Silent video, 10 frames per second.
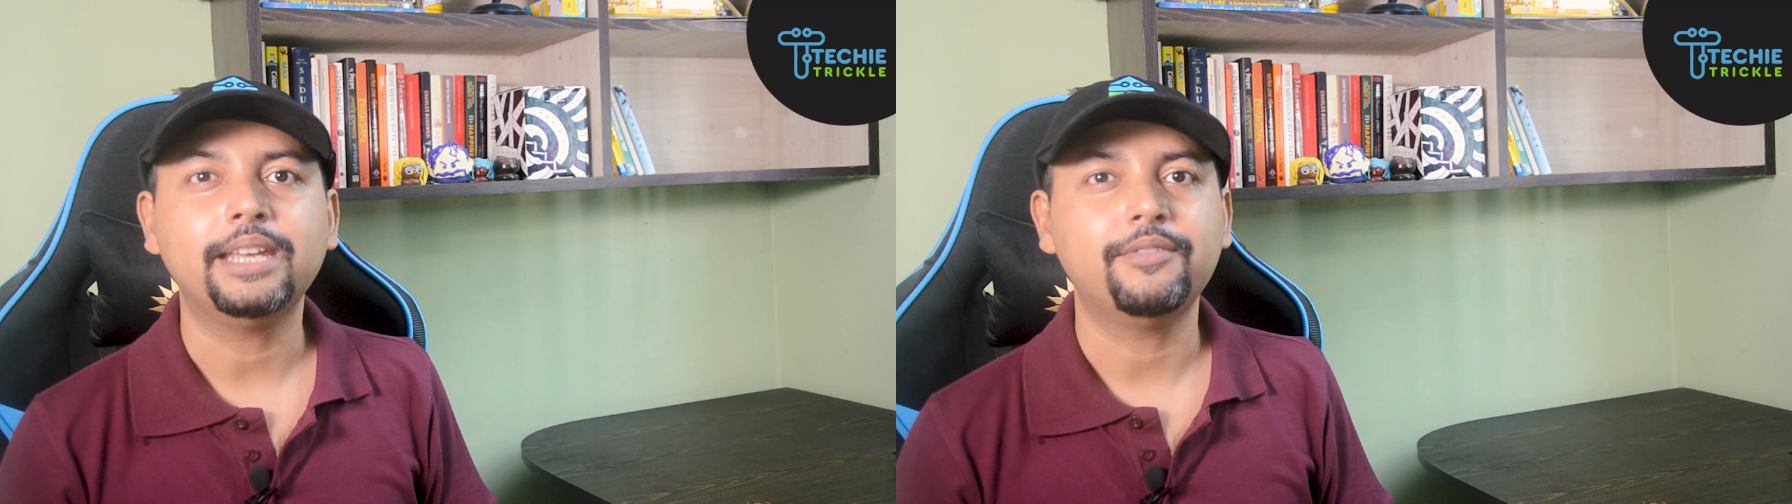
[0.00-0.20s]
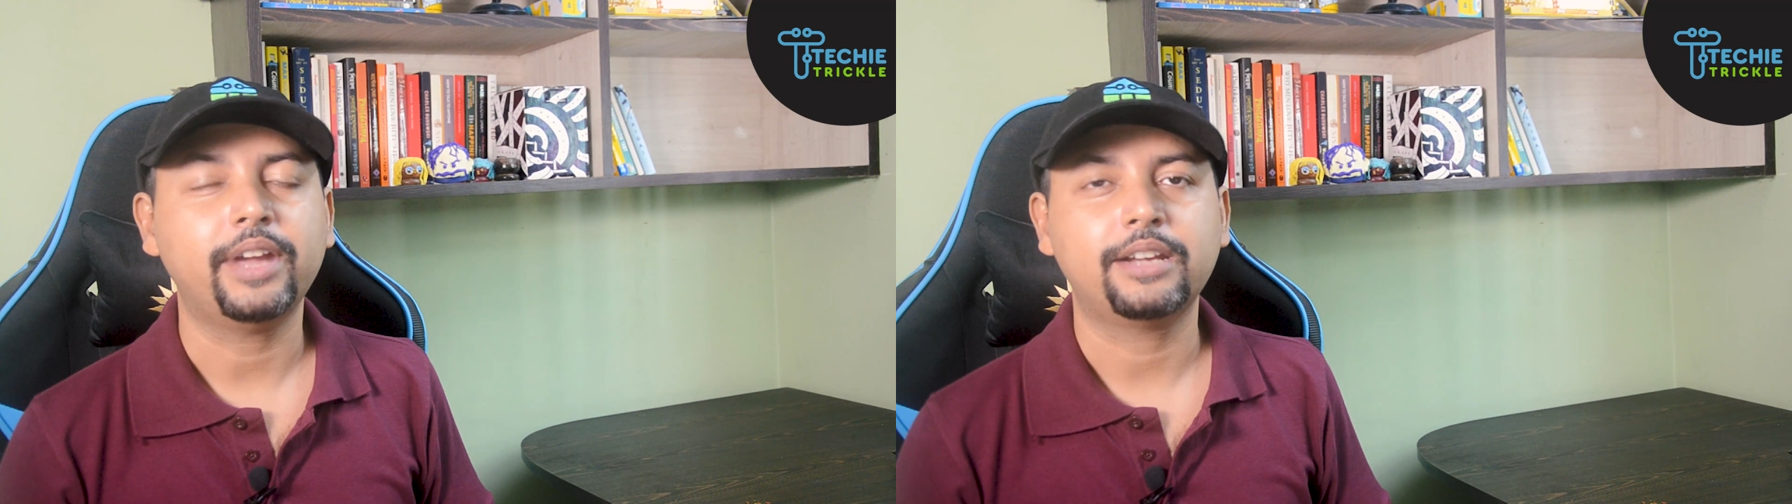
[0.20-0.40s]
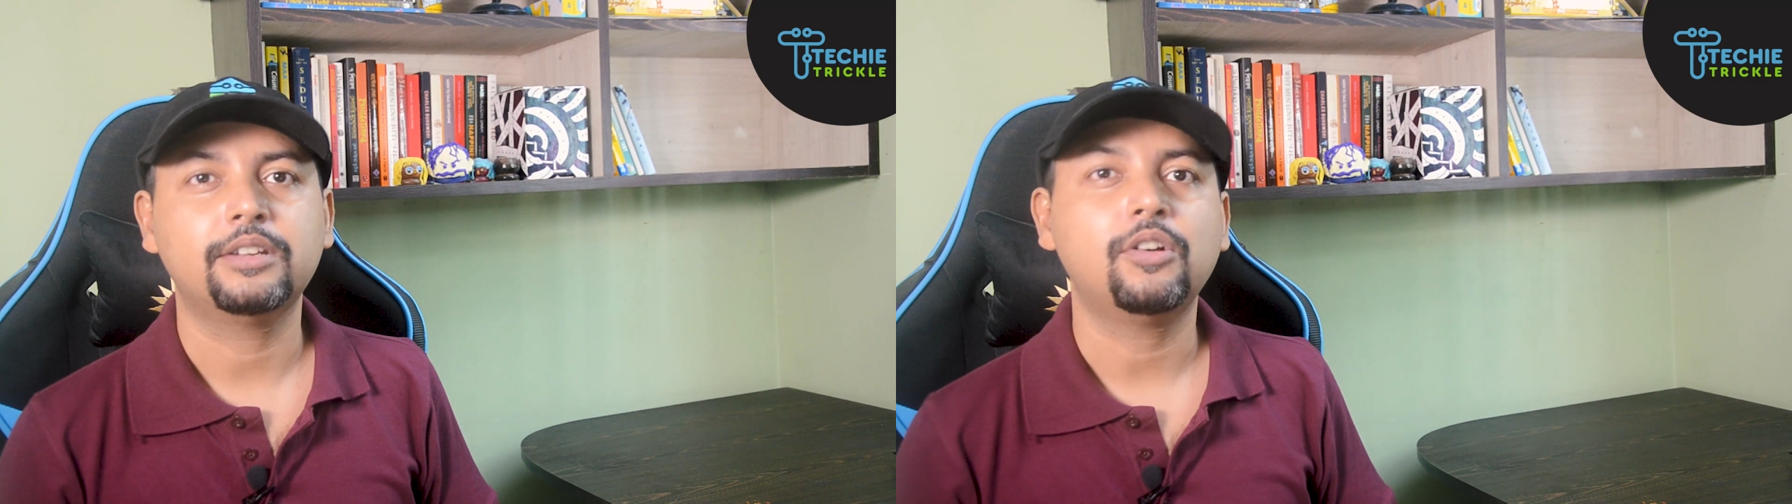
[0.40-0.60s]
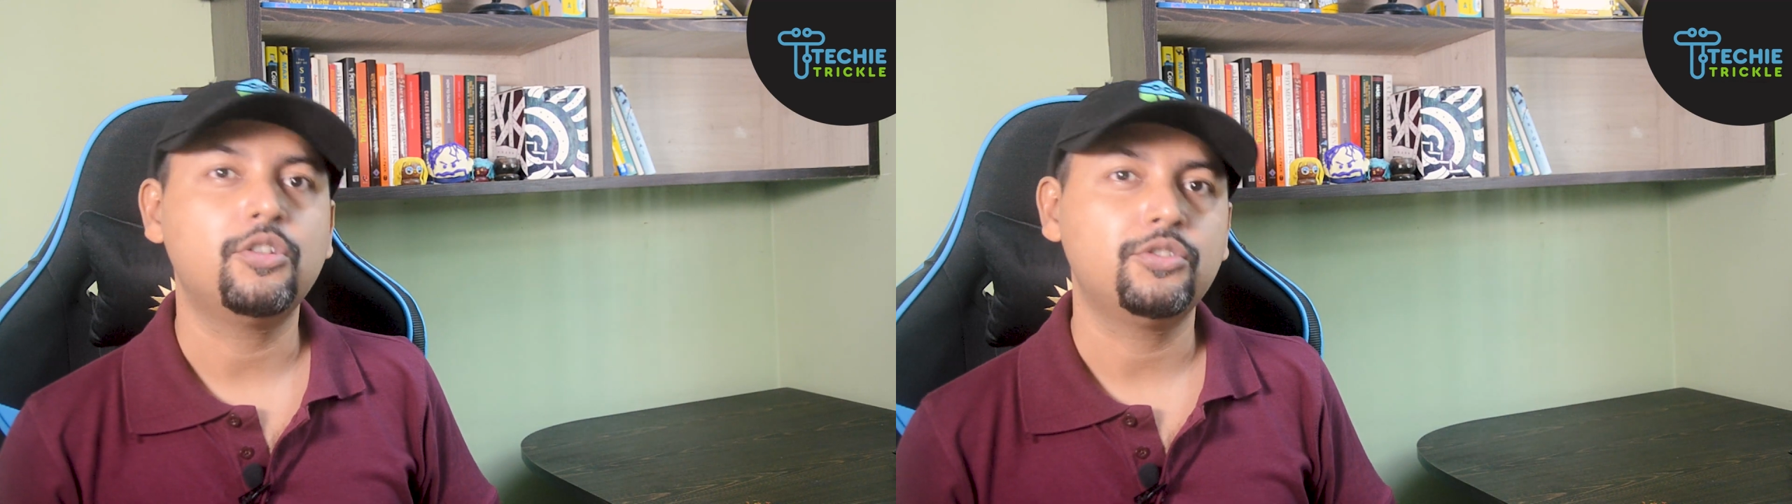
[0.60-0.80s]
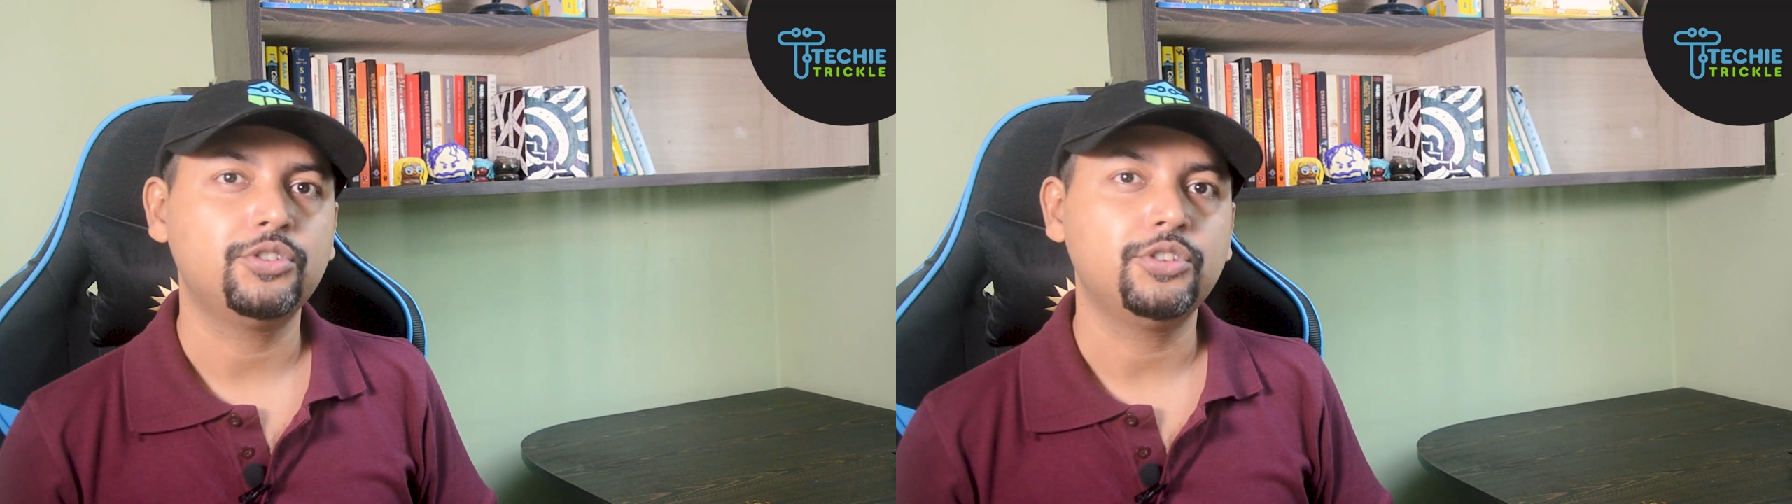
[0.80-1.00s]
infected
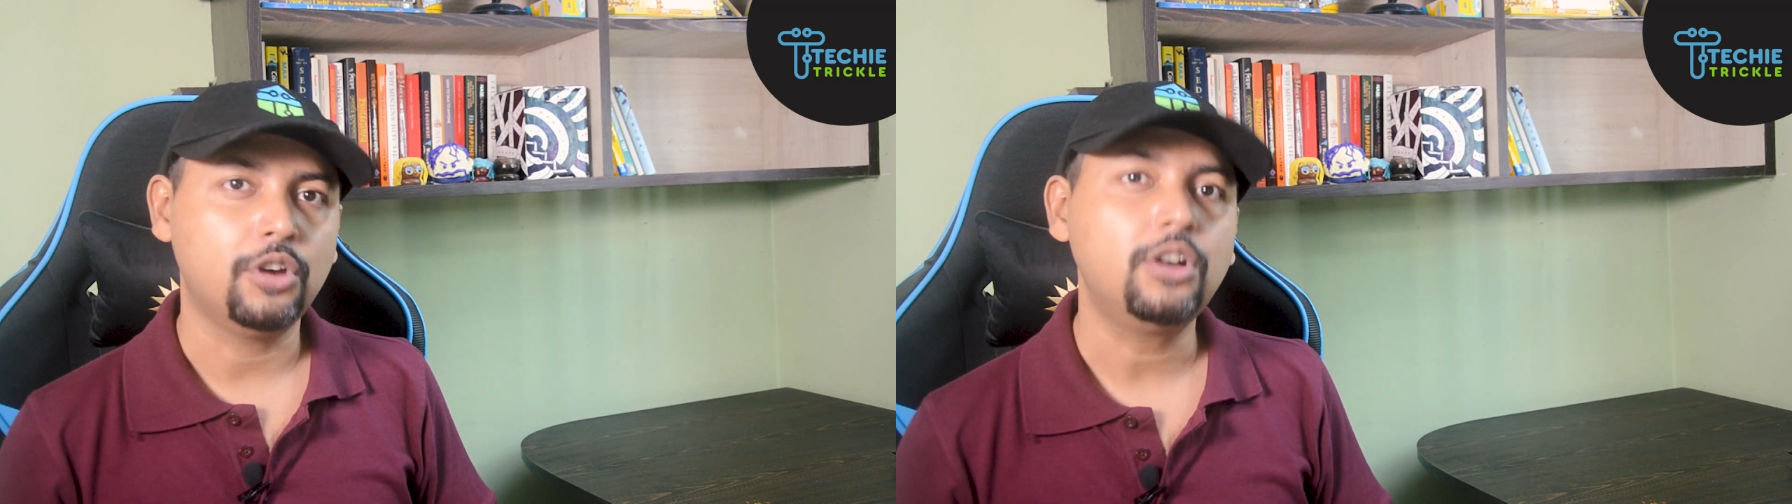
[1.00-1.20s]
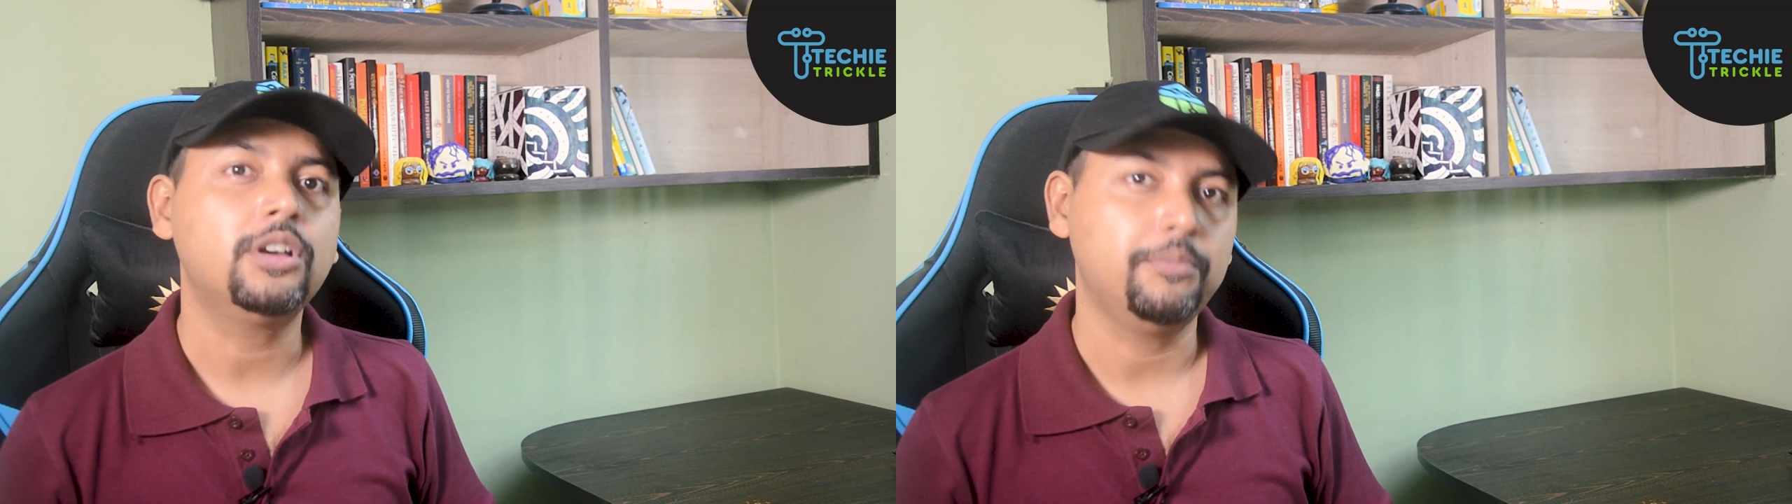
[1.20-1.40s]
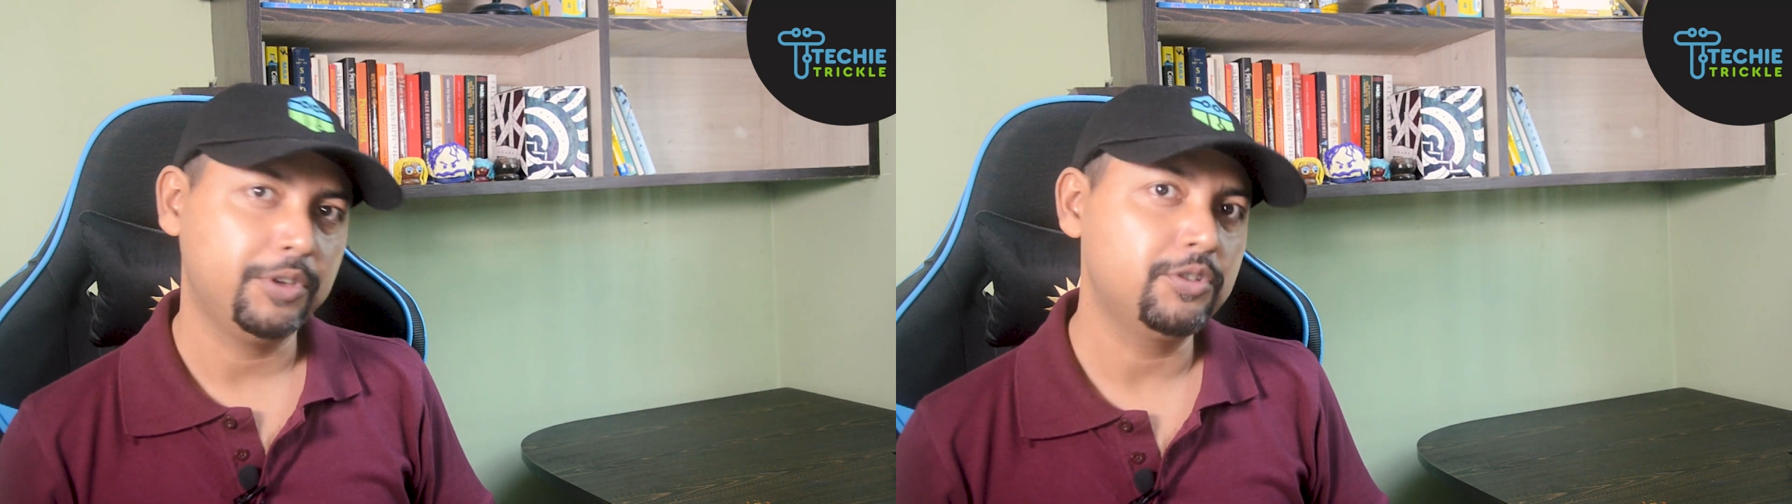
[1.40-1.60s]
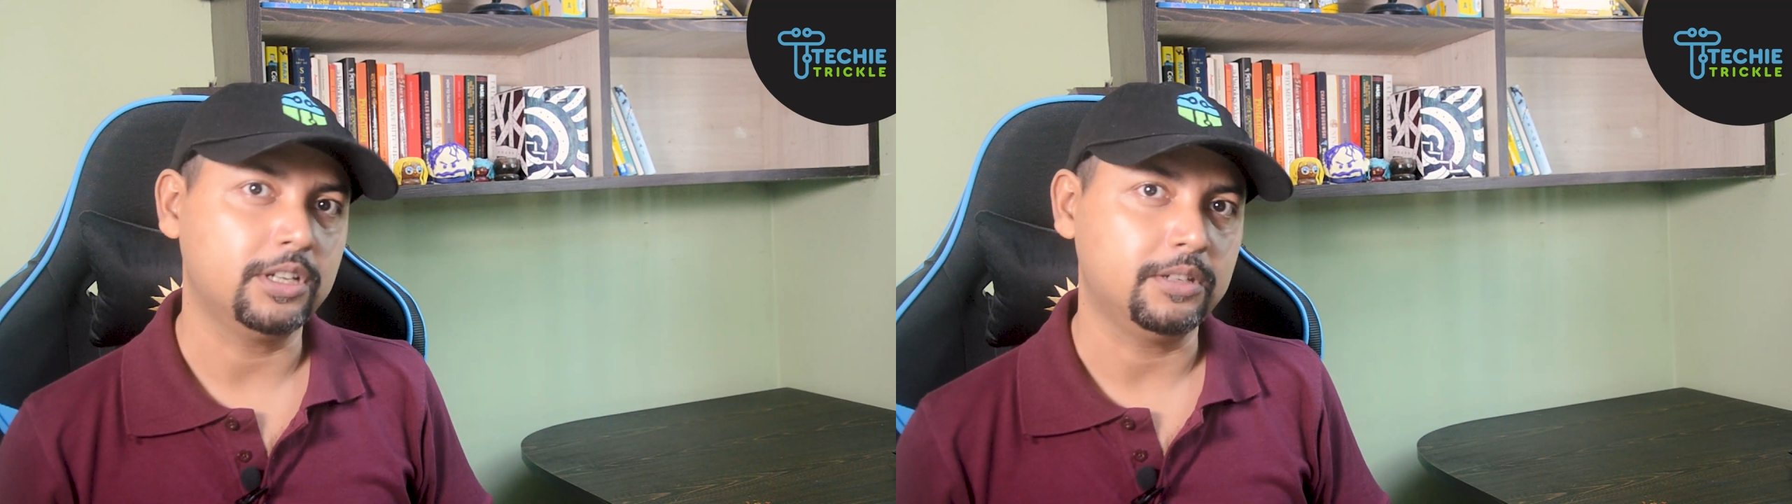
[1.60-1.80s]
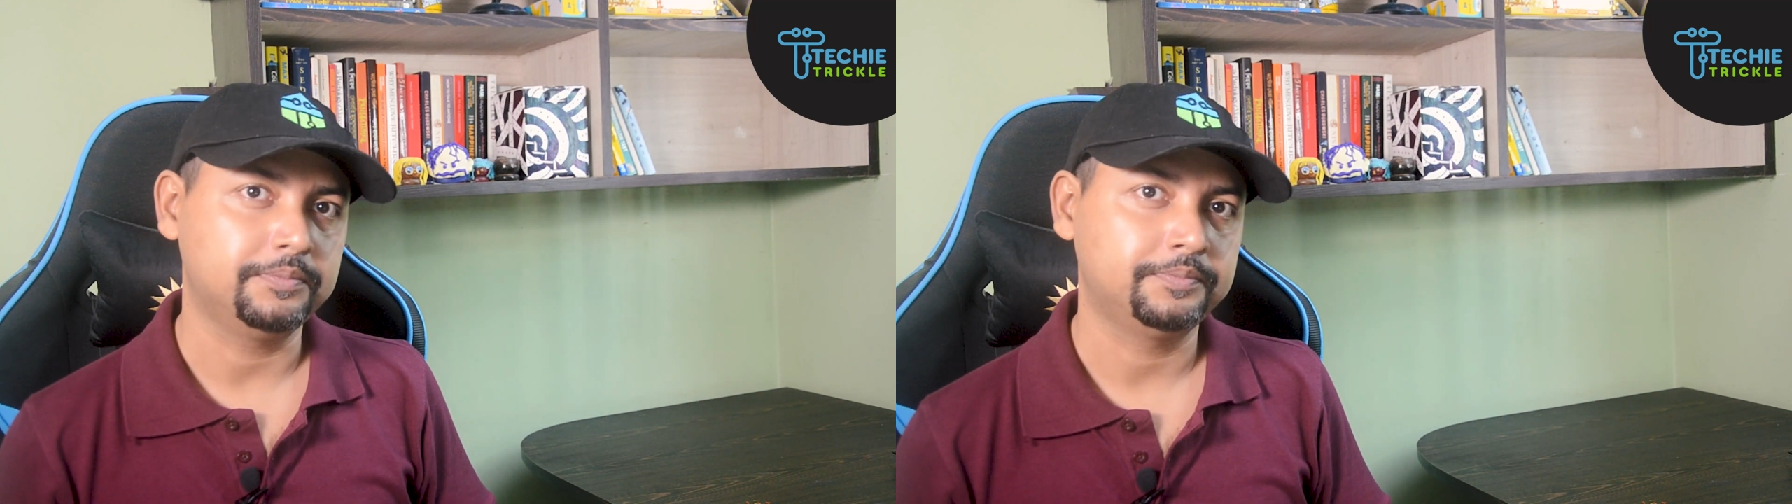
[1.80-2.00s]
onto your computer.